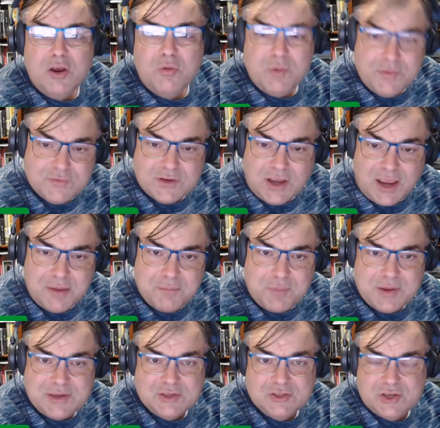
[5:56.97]
with
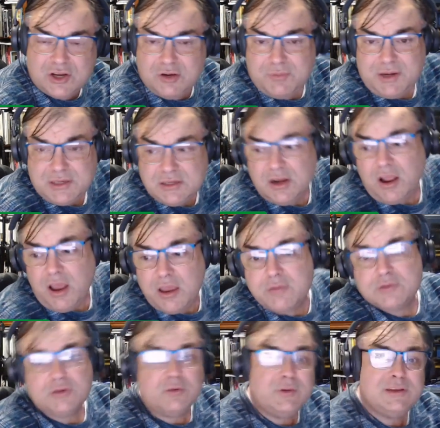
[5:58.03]
Timepiece Gentleman? He said, oh, it
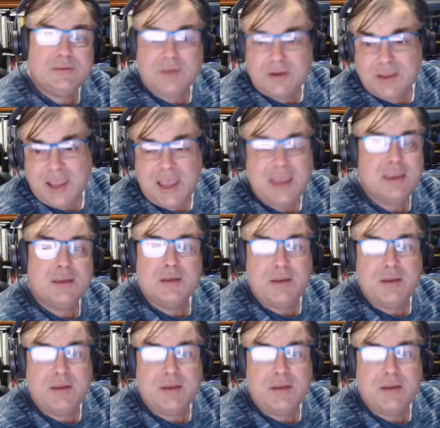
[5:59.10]
was always okay.